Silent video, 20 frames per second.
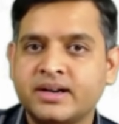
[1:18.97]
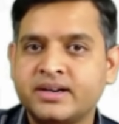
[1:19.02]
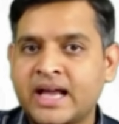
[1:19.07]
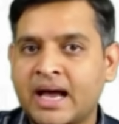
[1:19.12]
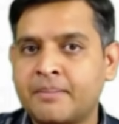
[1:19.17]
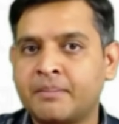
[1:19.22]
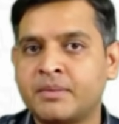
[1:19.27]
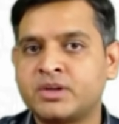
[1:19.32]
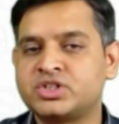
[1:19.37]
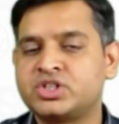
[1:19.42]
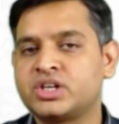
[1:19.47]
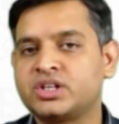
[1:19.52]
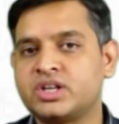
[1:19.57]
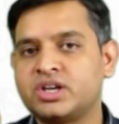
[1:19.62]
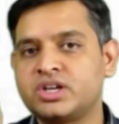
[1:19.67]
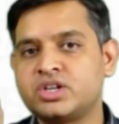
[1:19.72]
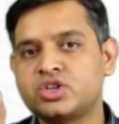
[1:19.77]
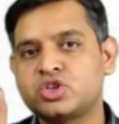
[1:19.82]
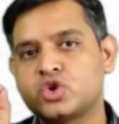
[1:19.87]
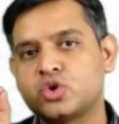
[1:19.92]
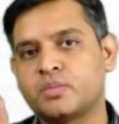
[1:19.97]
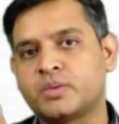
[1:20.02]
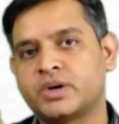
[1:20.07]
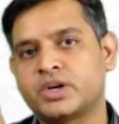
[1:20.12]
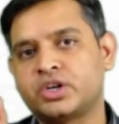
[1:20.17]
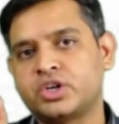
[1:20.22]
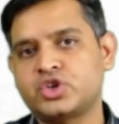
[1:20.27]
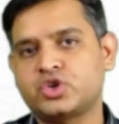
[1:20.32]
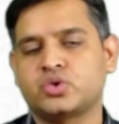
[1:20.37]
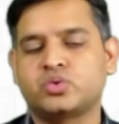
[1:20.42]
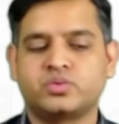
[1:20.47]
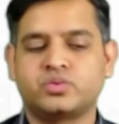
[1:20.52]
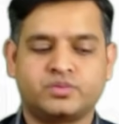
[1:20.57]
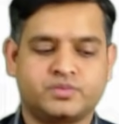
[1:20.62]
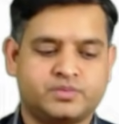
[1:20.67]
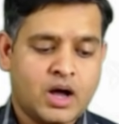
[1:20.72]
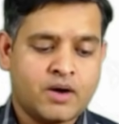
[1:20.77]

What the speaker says: damaging the tumor tissue.